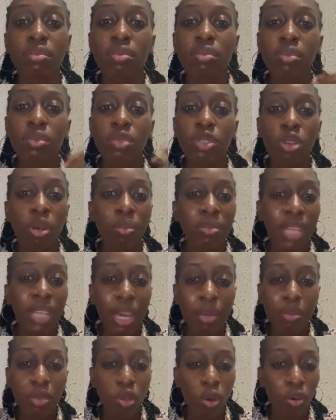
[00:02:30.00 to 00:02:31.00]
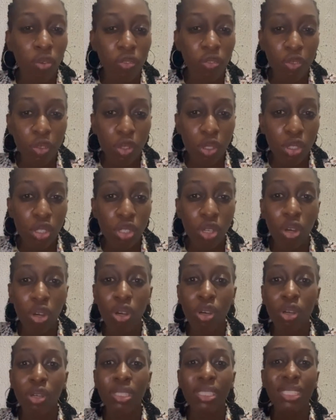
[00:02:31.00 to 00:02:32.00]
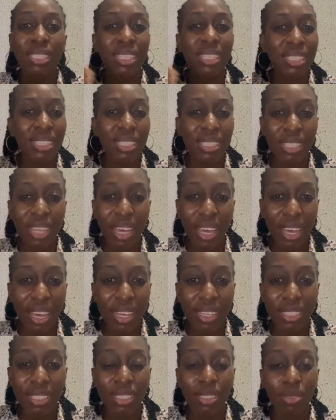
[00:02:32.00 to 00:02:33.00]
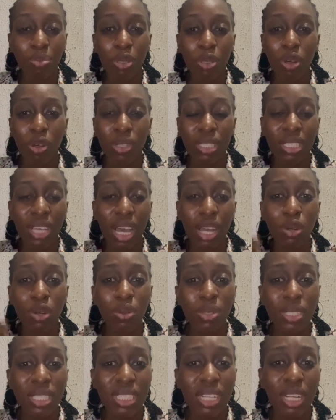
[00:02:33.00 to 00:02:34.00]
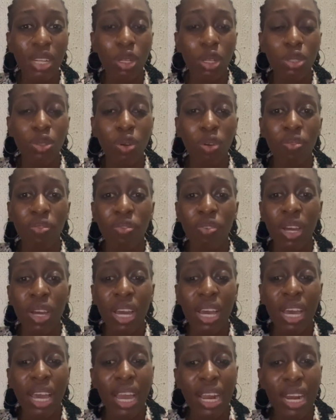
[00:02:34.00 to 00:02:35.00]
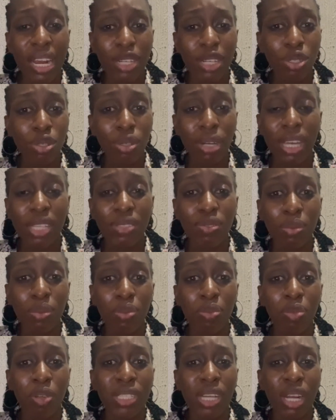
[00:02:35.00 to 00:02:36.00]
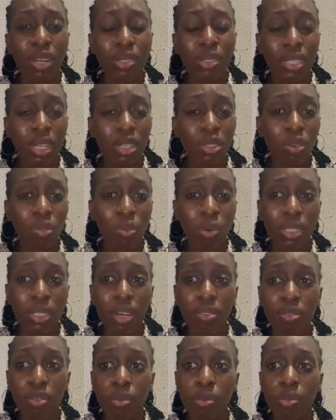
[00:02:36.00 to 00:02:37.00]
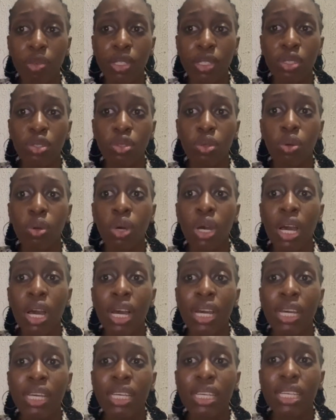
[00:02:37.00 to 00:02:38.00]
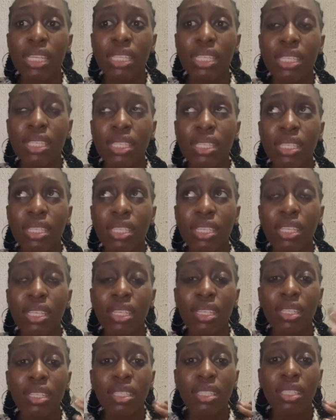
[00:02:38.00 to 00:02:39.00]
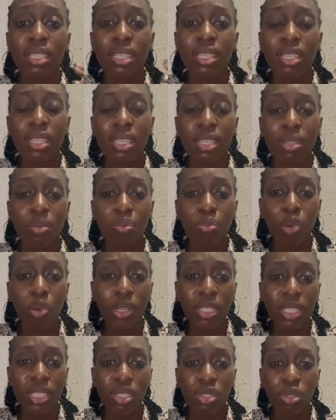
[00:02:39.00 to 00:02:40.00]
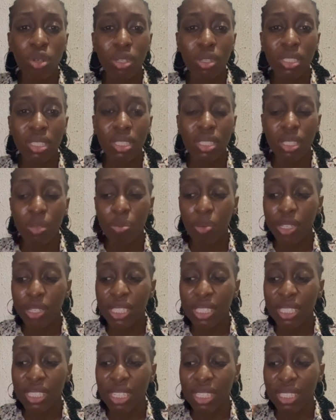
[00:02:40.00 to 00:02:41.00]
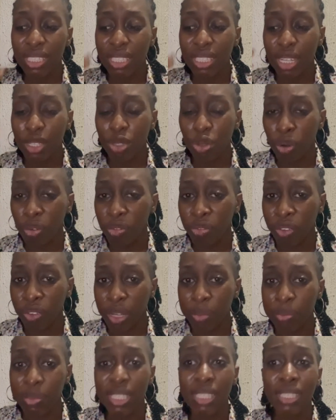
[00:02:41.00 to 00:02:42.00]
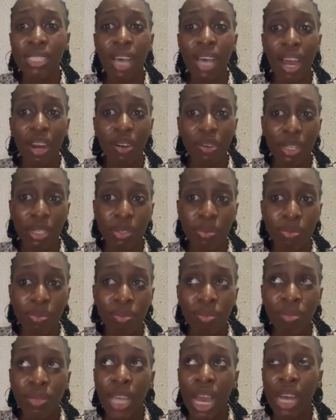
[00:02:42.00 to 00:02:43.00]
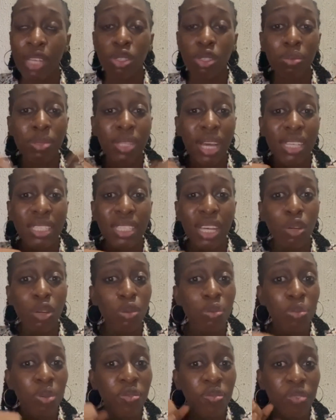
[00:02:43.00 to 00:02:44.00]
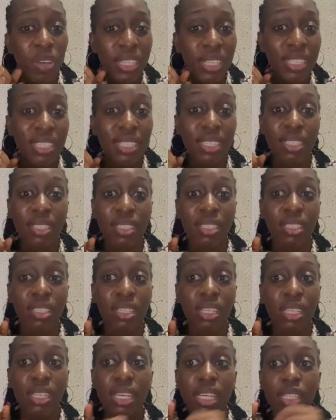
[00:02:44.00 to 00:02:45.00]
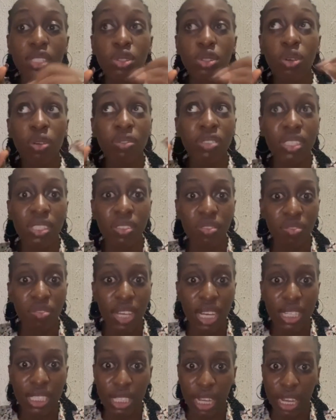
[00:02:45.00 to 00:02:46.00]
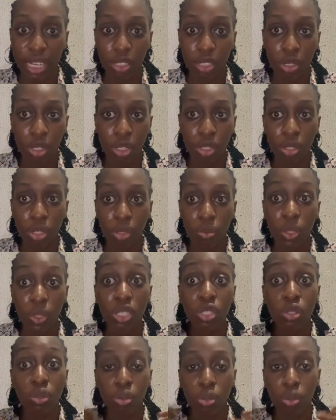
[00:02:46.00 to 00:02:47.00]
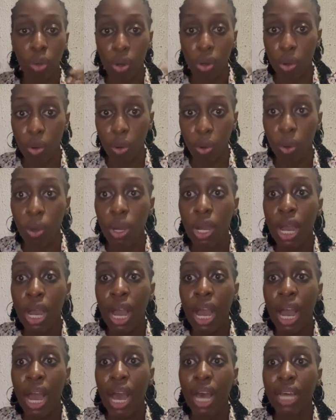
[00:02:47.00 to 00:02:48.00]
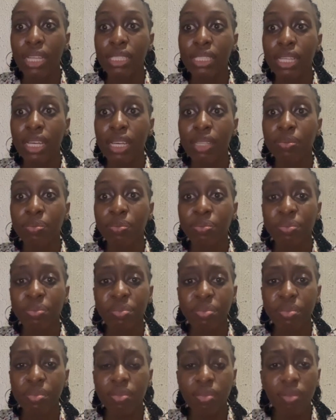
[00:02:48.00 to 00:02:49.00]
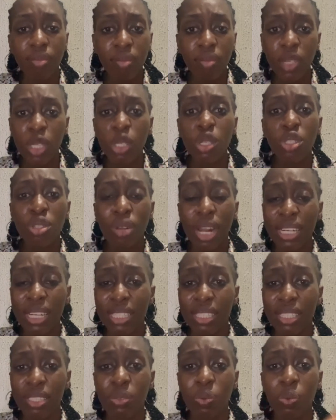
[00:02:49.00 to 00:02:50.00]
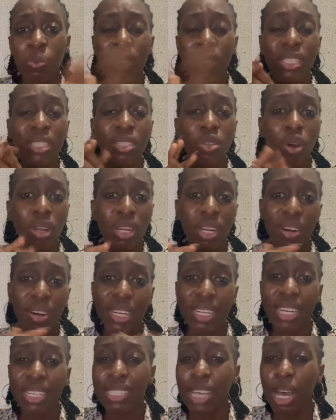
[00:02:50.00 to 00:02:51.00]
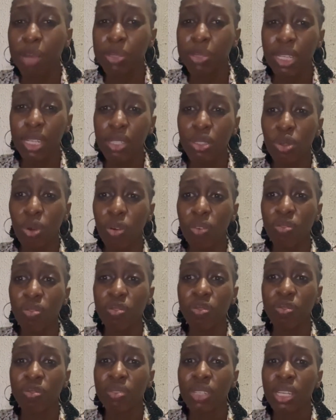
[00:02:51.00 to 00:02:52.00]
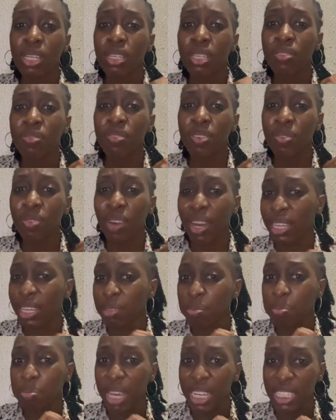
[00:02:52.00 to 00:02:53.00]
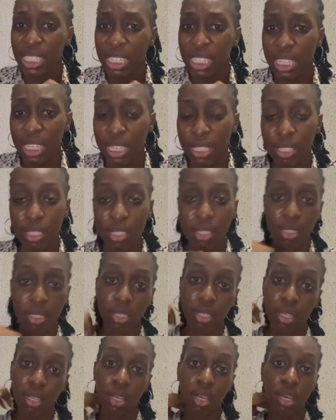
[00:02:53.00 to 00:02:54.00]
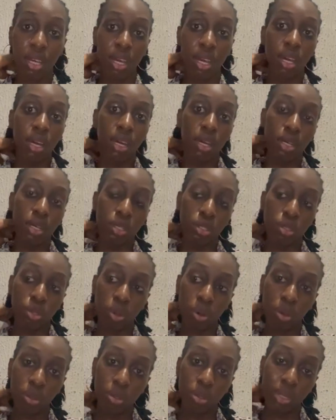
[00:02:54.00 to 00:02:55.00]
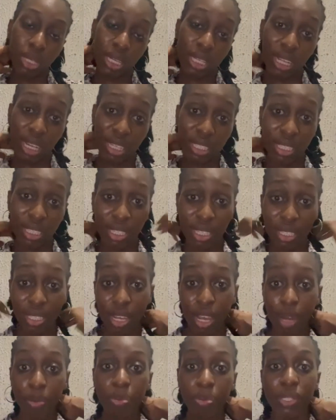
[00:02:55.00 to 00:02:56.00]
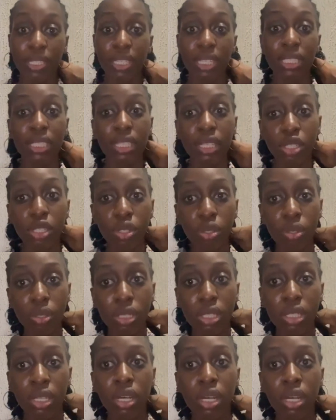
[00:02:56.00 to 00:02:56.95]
sometimes confusion, dizziness, because you are losing a lot of electrolytes from the body, you are losing a lot of water from the body. So the body is in a state of disarray, and sometimes there could be fainting in cases of severe dehydration which could occur. And then usually with cholera there's absence of fever in many cases. So looking at the clinical presentation,